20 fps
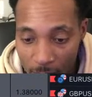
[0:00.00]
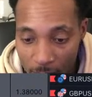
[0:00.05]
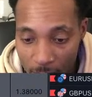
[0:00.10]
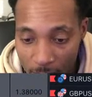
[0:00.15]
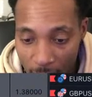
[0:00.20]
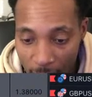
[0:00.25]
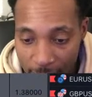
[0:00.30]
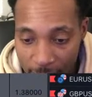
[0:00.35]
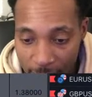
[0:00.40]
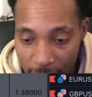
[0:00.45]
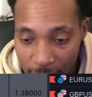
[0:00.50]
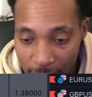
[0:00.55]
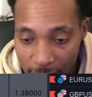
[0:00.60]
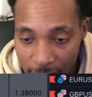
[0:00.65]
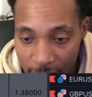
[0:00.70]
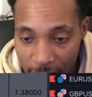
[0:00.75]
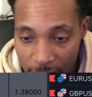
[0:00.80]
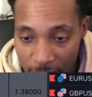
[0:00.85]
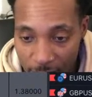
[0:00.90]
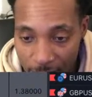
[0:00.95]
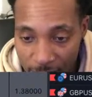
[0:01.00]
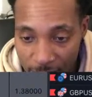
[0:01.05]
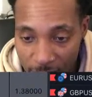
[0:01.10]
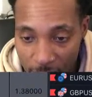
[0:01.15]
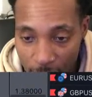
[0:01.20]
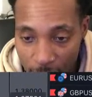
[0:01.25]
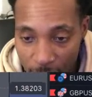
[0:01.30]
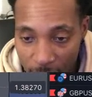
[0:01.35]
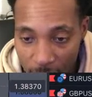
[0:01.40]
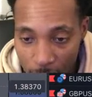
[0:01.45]
Nice and easy
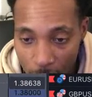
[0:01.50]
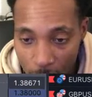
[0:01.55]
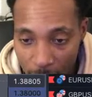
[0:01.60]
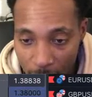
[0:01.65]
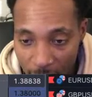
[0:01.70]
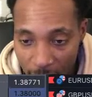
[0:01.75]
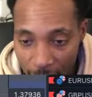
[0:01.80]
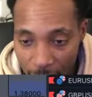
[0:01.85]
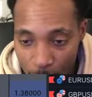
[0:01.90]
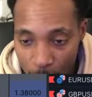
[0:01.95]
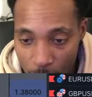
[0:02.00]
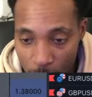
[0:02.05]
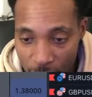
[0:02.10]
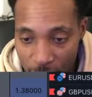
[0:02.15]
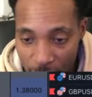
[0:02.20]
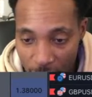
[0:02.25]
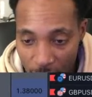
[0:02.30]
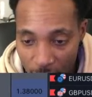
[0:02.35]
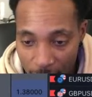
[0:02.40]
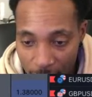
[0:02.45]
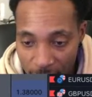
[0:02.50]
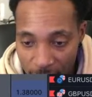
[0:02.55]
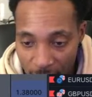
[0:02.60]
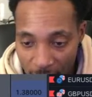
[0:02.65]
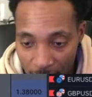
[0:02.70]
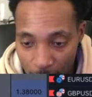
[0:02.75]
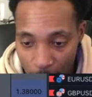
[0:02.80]
TMCP where we have the move to the upside,